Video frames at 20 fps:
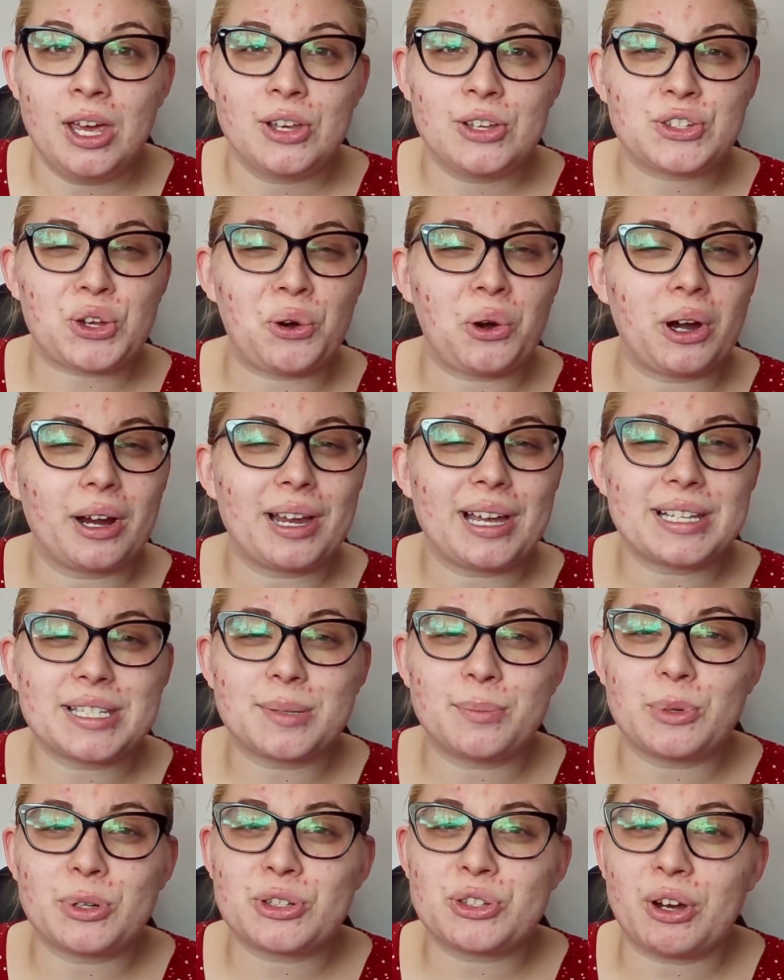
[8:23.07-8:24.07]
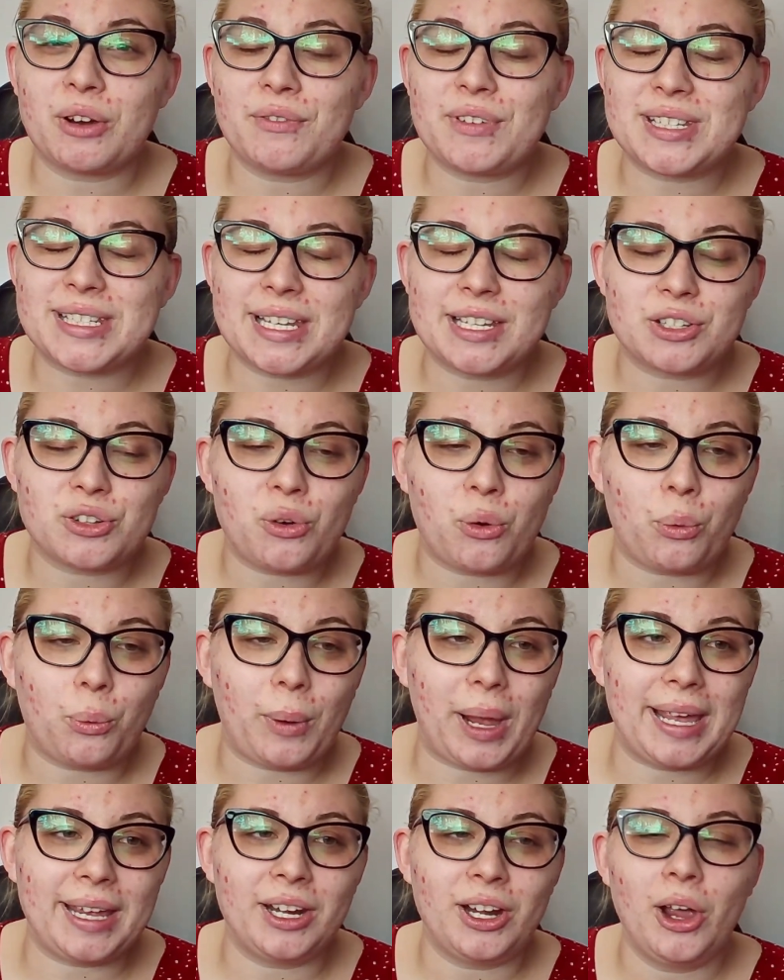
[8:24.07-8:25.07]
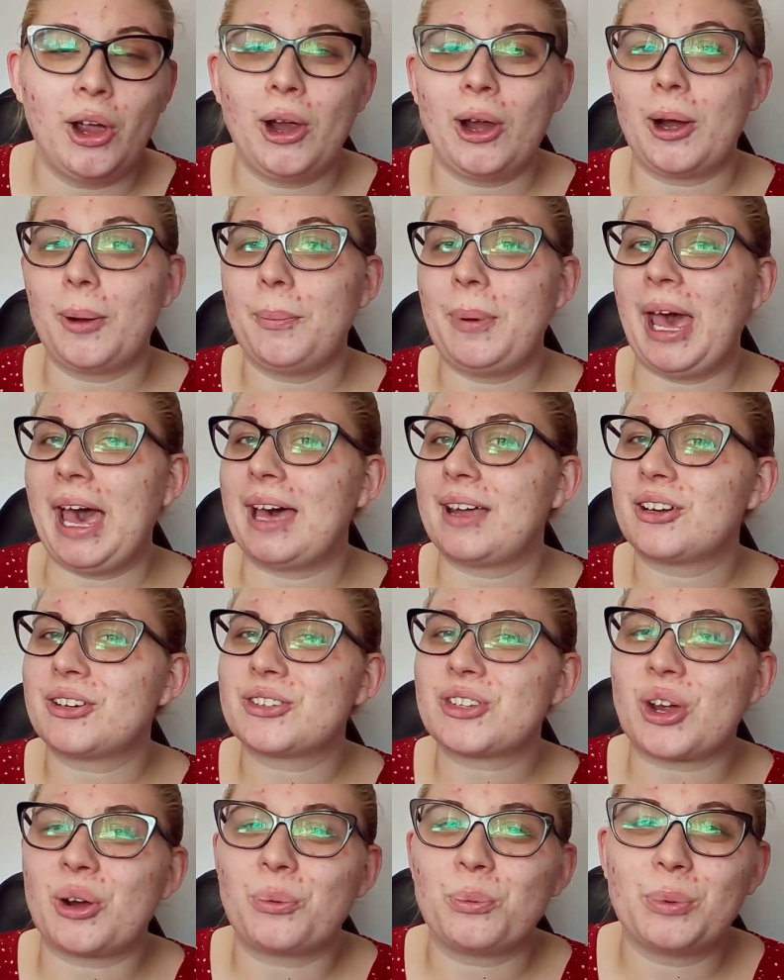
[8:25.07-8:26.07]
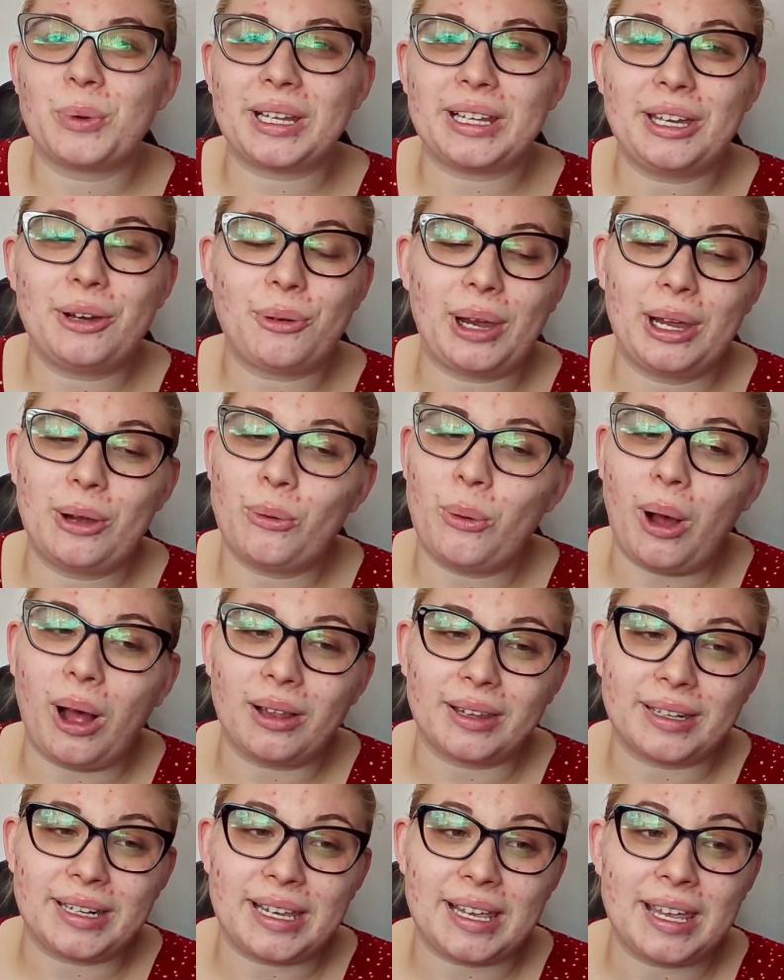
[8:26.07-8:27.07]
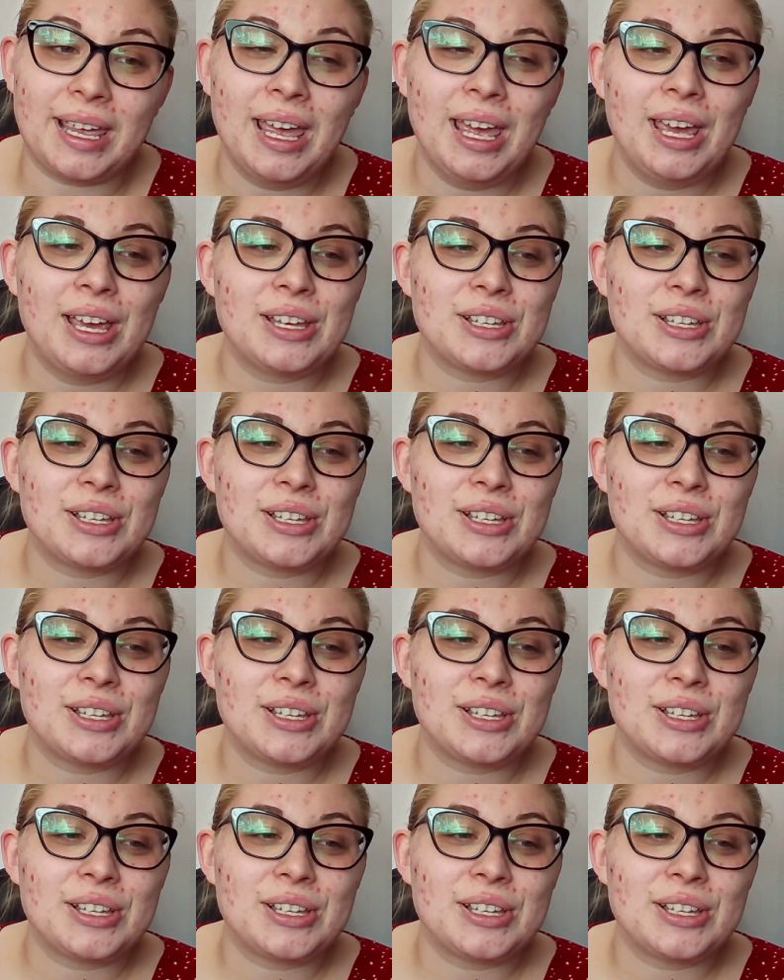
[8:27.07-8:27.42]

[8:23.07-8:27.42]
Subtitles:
So her customer service is great. Her patterns are really great quality.